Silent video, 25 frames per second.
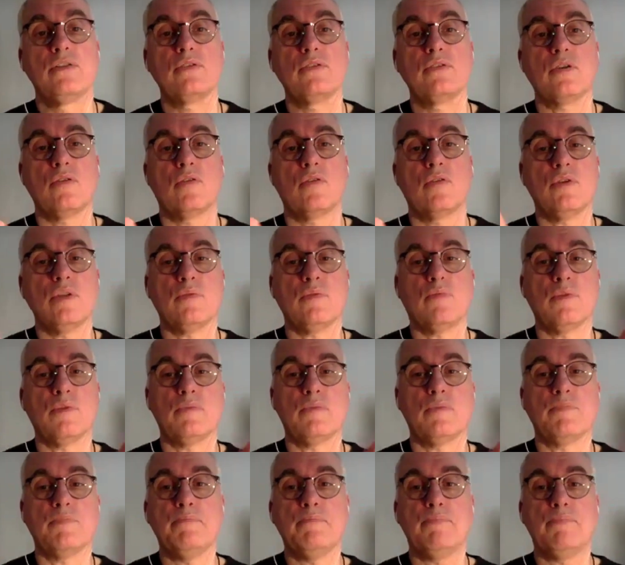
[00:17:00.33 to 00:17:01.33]
So it
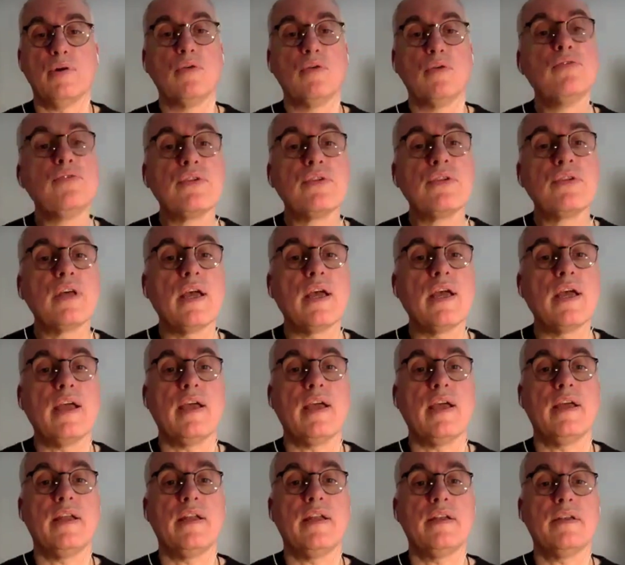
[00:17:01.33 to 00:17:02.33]
will be both,
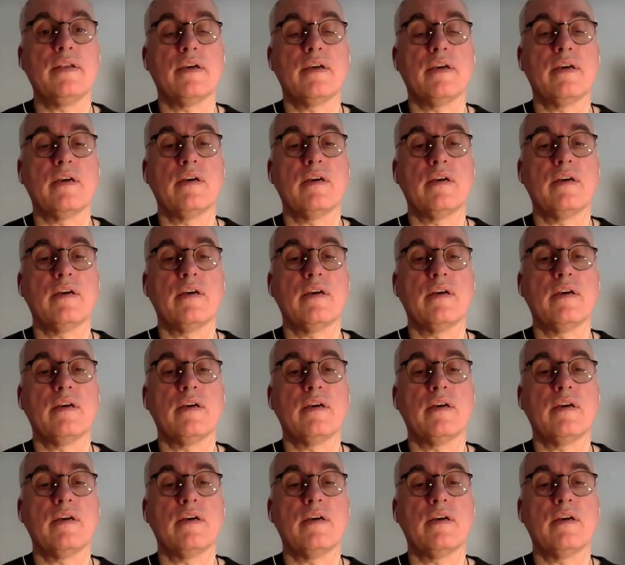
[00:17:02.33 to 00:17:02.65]
and